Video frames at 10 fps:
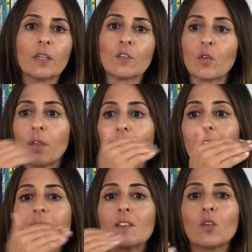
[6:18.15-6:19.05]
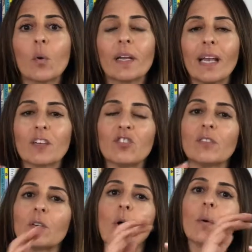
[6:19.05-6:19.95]
So there is no connection
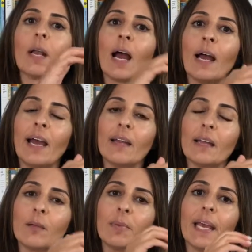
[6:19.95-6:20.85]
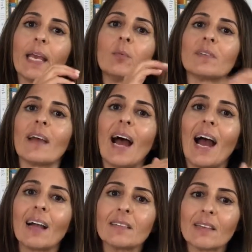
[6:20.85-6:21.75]
to go ahead and be able to
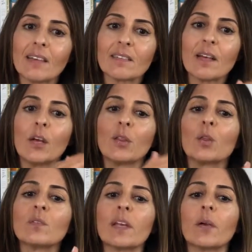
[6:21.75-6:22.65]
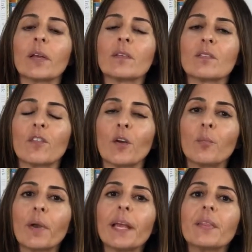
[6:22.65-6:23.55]
access those areas of our
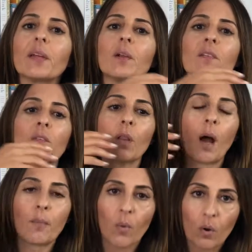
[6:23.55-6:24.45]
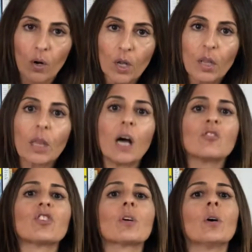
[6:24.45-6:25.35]
brain that is a lot more
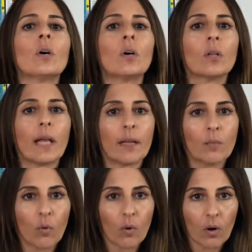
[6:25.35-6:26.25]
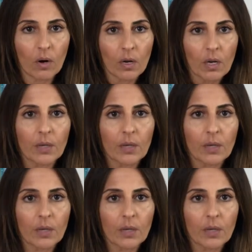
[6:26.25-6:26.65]
logical and more,